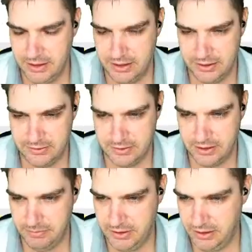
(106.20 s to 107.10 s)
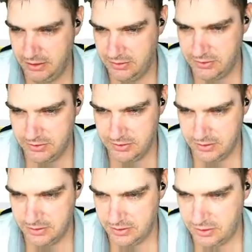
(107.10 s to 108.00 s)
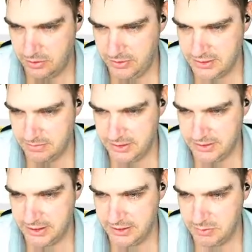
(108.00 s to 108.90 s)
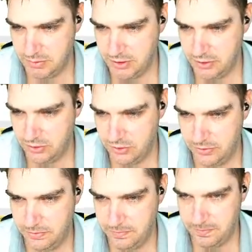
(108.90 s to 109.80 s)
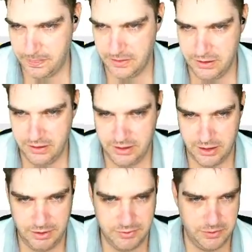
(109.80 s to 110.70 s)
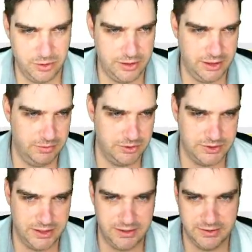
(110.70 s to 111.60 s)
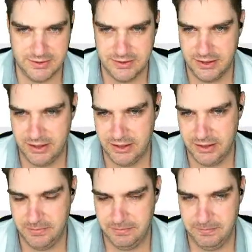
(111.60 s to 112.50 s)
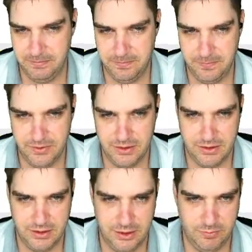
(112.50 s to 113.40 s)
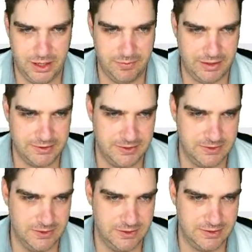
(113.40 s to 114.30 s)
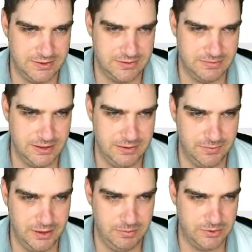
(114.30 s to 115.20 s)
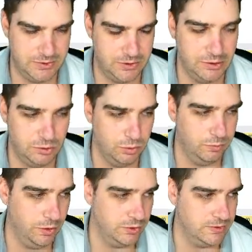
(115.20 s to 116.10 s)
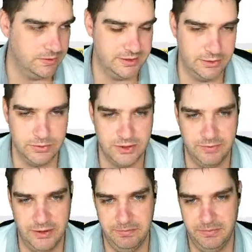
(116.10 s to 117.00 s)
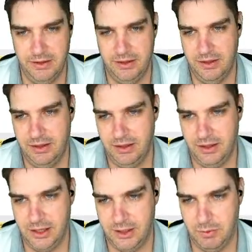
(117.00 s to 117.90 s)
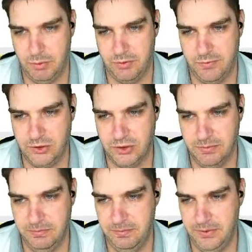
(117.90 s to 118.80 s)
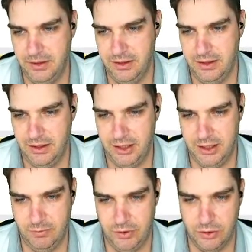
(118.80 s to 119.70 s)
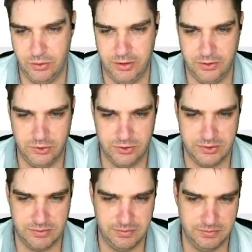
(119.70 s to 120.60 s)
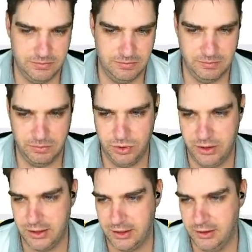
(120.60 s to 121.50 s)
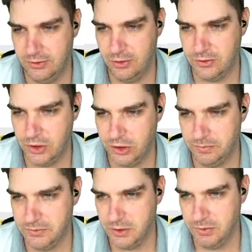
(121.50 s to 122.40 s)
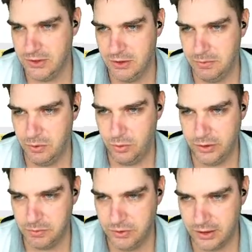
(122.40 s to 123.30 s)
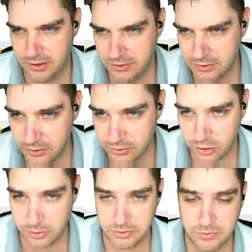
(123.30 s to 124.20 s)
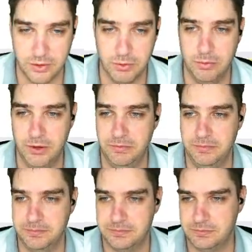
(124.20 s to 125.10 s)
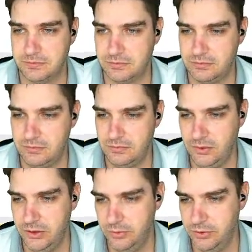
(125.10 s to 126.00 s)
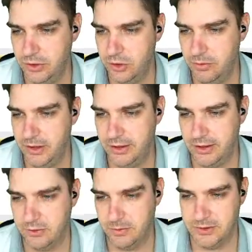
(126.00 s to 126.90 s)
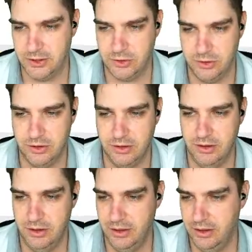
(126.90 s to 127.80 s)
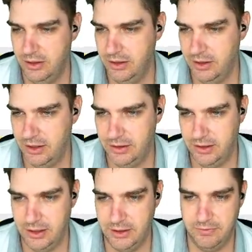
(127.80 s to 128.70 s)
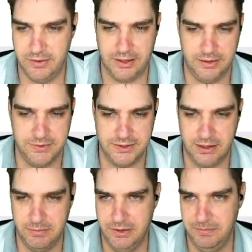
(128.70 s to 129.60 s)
So let me comment some of this out. So what we're going to do, we have some code in here which says if we have access to this DMV, which is only newer versions of SQL Server, then we want to fetch them. And if we don't, then just put nothing into columns. So we're just going to always put nothing into those columns for the moment. So we're just going to comment out that top section and the end of that if statement.